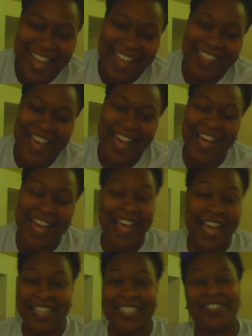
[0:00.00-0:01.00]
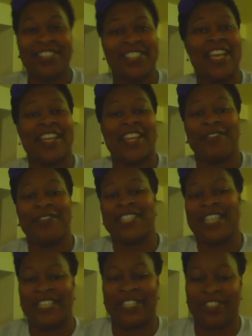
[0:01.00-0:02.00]
That I guess you could say that was
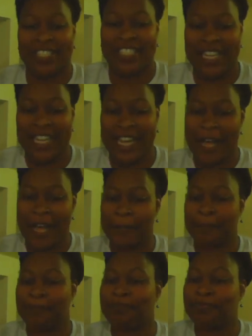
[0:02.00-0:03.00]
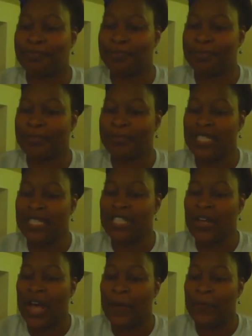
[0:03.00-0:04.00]
interesting. So
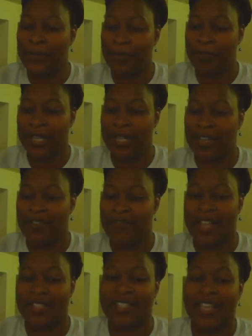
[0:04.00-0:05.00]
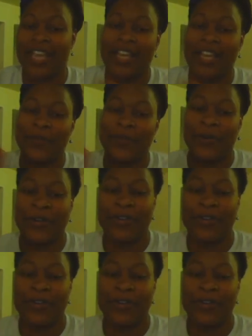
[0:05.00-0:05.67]
I will be investigating more